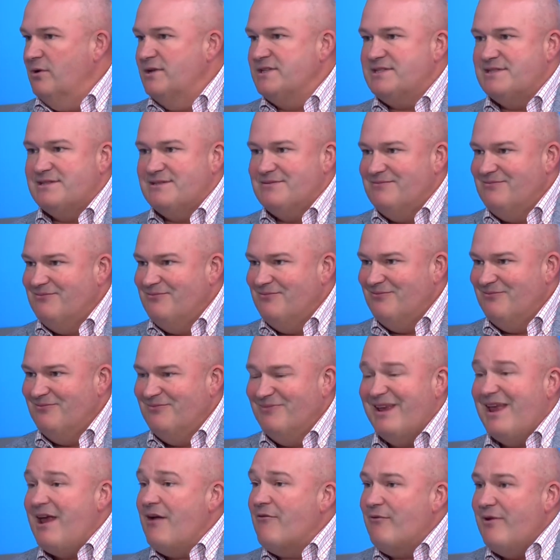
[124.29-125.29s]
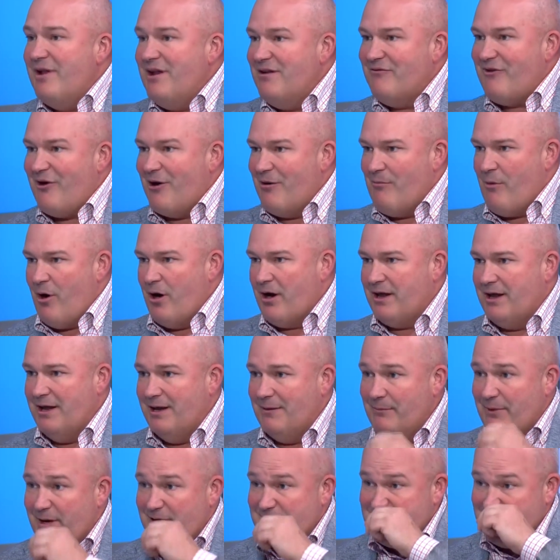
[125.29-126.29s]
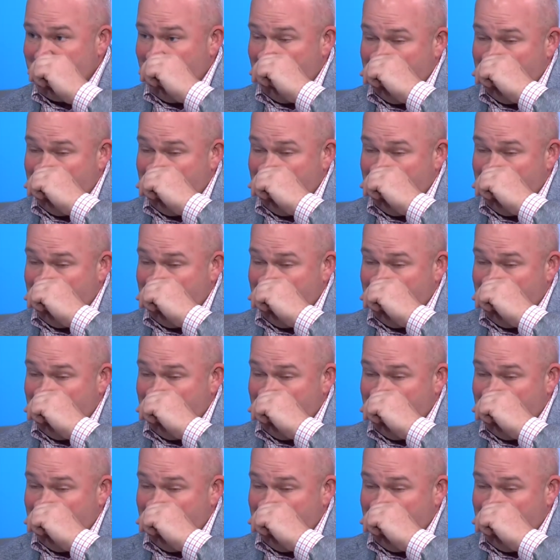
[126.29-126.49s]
Let's get rid of our marketing budget.